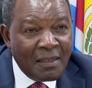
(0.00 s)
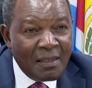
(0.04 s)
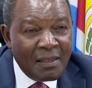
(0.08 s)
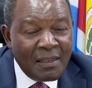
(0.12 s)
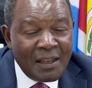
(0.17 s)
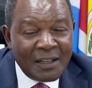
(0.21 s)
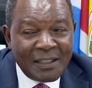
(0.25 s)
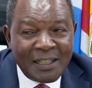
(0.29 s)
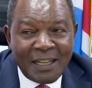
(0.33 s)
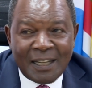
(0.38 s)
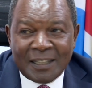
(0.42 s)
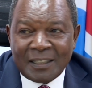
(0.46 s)
The
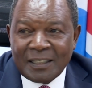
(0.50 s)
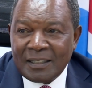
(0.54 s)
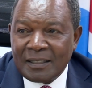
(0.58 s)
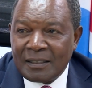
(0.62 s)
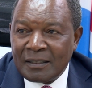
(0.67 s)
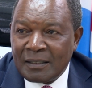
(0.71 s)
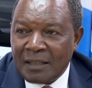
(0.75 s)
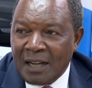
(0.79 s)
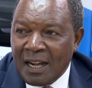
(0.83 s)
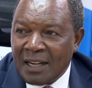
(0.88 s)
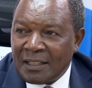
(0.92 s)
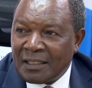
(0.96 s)

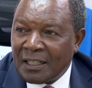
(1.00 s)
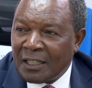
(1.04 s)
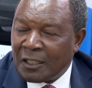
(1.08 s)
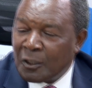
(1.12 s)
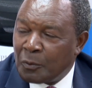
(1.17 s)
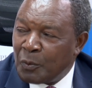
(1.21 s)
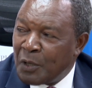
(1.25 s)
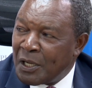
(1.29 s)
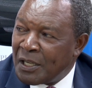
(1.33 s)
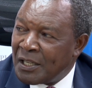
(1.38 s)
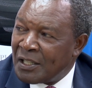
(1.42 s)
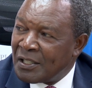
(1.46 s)
tax
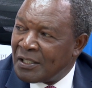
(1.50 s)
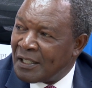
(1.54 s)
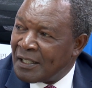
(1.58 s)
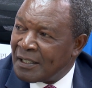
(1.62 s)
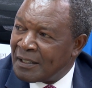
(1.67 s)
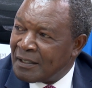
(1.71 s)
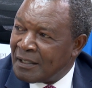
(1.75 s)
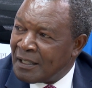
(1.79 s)
expenditures,